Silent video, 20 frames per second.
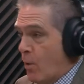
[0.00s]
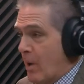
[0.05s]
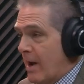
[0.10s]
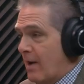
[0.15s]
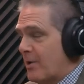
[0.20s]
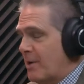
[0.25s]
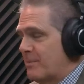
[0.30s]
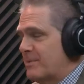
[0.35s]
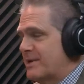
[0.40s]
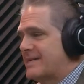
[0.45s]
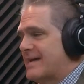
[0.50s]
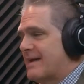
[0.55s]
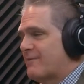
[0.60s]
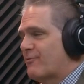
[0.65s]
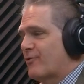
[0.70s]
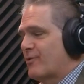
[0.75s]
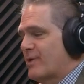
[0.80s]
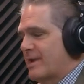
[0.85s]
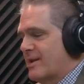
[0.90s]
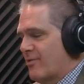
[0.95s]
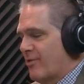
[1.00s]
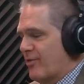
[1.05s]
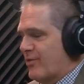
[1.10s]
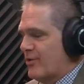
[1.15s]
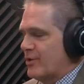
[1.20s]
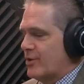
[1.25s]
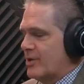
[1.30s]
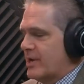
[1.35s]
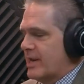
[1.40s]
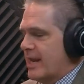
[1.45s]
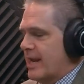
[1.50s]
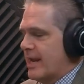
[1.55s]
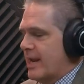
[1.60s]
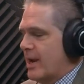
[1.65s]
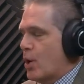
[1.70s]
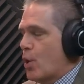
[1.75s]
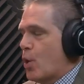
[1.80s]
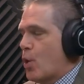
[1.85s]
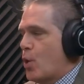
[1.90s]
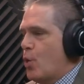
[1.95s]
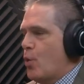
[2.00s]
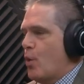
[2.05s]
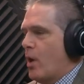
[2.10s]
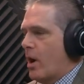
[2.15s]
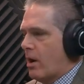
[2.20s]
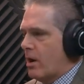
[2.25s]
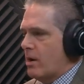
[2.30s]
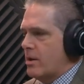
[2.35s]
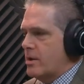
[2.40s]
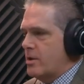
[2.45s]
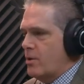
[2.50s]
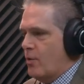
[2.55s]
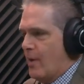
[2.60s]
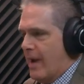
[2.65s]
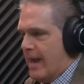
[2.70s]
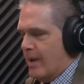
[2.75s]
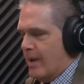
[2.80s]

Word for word: Welcome to Debt Free in 30. Who are you